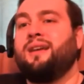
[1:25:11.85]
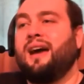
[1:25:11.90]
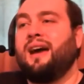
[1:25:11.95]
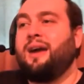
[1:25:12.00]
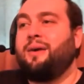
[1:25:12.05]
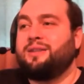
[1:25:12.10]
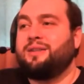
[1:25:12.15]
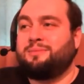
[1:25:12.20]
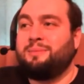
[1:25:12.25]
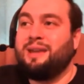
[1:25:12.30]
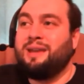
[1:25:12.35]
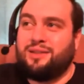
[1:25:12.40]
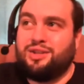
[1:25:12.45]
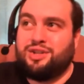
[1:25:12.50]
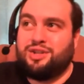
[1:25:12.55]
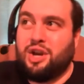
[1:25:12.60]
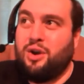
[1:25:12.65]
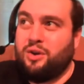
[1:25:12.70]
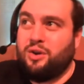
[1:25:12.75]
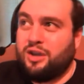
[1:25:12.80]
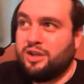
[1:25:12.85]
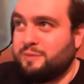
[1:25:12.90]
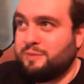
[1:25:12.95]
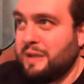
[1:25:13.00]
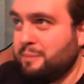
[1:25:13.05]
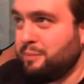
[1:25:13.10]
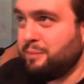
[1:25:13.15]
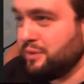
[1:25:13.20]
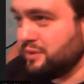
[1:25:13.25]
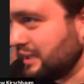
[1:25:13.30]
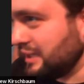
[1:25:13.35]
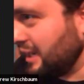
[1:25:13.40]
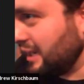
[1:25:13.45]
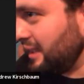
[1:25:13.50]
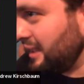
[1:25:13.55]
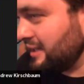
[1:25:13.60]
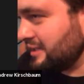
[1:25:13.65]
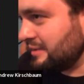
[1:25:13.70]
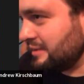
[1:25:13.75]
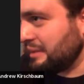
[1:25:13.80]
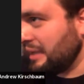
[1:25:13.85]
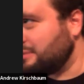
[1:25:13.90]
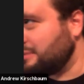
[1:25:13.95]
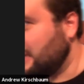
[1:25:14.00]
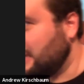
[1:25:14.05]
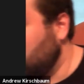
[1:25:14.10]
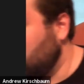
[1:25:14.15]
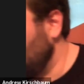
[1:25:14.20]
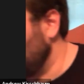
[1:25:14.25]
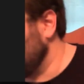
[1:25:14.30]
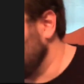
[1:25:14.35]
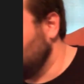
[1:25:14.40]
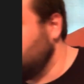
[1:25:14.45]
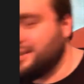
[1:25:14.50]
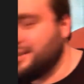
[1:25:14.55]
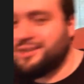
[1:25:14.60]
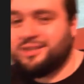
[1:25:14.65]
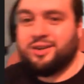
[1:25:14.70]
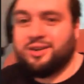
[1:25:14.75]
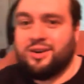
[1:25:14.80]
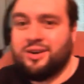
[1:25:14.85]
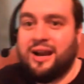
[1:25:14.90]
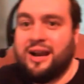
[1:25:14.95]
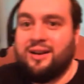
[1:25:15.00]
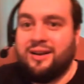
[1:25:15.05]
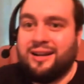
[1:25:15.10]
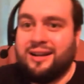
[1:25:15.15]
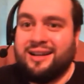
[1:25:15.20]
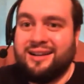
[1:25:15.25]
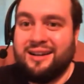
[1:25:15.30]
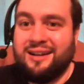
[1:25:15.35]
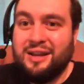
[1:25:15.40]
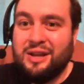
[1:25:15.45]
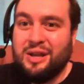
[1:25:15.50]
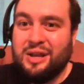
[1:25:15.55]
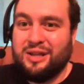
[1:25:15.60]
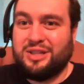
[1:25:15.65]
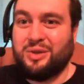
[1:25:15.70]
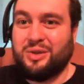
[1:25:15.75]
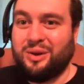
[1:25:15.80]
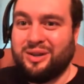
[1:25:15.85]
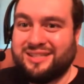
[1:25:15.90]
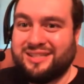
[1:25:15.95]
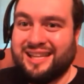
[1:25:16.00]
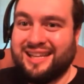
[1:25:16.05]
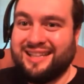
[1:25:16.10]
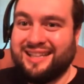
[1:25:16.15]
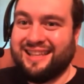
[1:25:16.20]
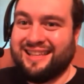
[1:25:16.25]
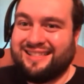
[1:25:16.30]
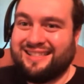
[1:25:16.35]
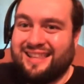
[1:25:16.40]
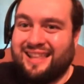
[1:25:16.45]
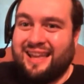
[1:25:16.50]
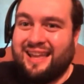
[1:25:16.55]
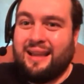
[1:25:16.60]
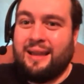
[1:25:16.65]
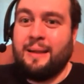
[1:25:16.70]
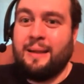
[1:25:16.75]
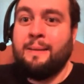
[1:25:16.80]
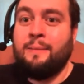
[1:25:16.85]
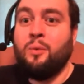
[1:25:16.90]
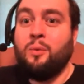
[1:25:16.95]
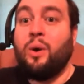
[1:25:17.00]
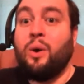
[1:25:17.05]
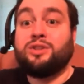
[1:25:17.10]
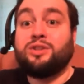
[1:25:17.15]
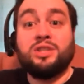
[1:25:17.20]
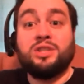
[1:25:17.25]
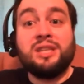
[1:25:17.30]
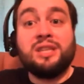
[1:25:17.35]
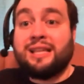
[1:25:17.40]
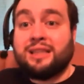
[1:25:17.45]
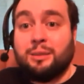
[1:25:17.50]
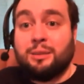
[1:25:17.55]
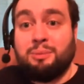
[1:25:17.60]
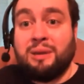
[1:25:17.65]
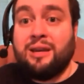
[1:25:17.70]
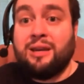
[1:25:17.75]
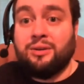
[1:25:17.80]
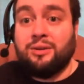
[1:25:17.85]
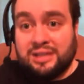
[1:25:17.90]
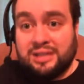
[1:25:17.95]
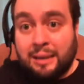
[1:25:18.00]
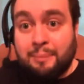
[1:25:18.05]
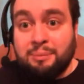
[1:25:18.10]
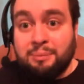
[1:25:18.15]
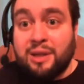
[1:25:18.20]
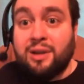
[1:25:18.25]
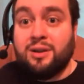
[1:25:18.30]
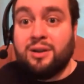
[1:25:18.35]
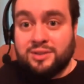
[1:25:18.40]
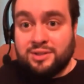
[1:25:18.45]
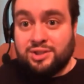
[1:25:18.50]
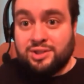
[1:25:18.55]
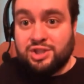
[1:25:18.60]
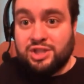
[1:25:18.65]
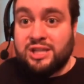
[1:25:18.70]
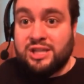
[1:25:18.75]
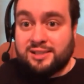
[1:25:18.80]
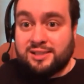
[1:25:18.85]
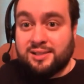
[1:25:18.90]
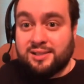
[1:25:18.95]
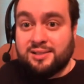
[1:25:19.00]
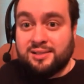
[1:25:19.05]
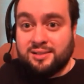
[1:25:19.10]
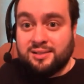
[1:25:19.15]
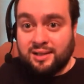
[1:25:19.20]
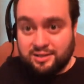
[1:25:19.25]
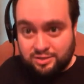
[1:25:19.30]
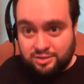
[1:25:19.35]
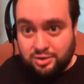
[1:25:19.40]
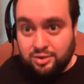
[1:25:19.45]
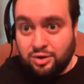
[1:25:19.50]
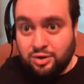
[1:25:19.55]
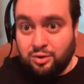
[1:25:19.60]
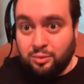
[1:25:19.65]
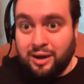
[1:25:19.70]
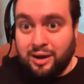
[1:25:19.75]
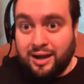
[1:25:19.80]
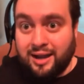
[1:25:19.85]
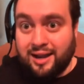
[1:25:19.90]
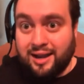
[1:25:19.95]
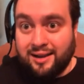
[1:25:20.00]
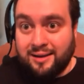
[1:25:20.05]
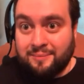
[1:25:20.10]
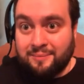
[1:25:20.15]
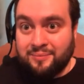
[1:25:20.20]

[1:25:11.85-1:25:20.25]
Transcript: I always make the joke, because people say, like, sometimes I'm narcissistic or arrogant. And so I'll say things like, well, just like the Beatles, I'm bigger than Jesus. And do you know why?